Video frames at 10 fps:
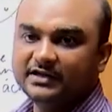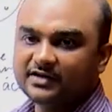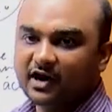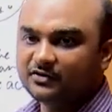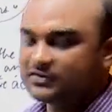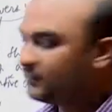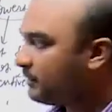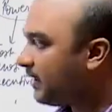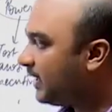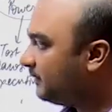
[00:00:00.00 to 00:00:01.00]
either house of the
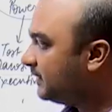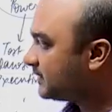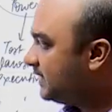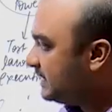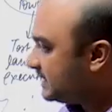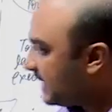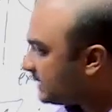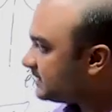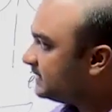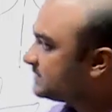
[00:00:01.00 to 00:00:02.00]
parliament.
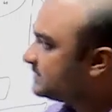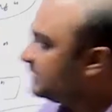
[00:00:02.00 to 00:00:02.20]
That is